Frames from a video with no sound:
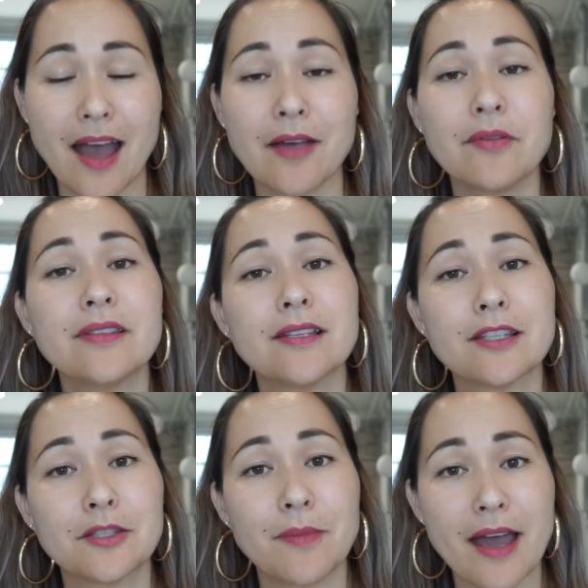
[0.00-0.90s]
I was
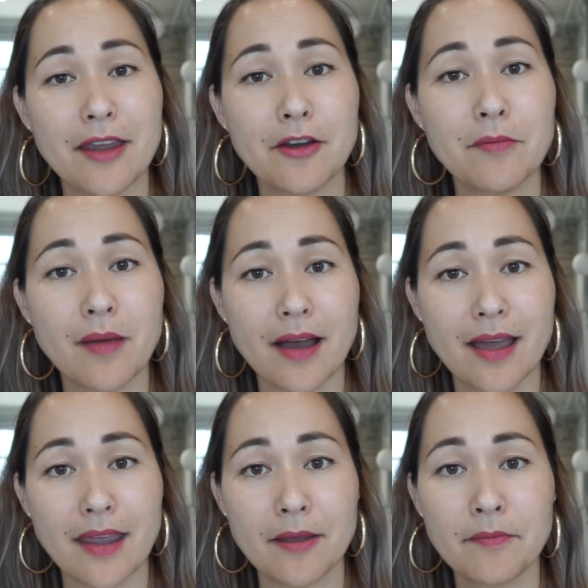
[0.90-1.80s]
inspired
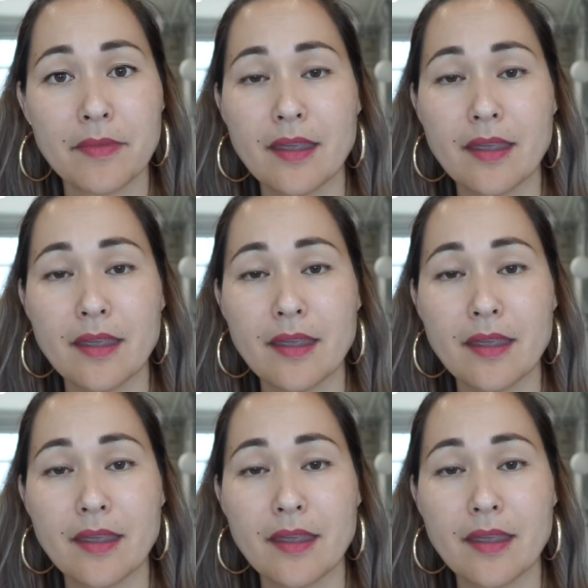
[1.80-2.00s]
by